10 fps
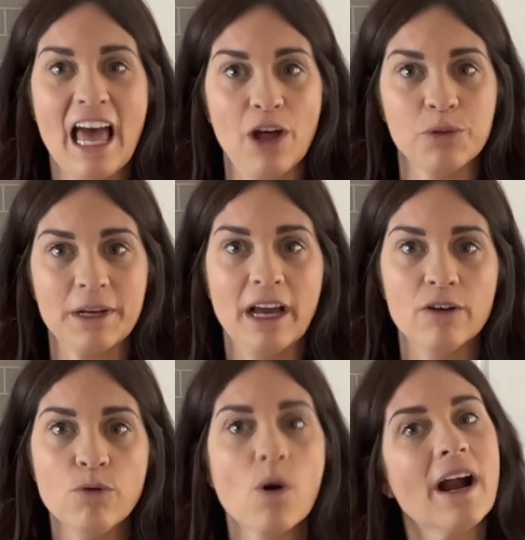L3,
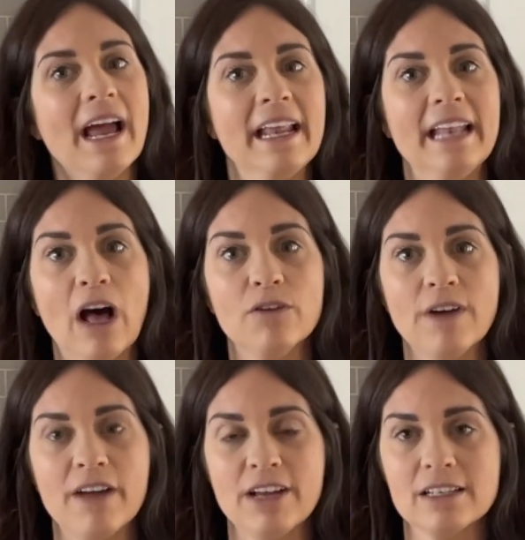L4, and
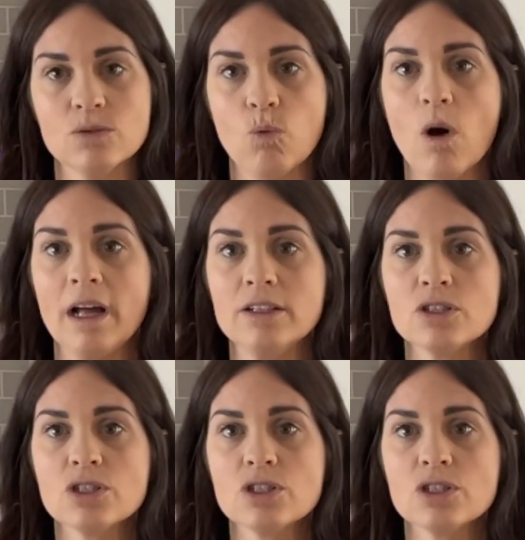L5, S1.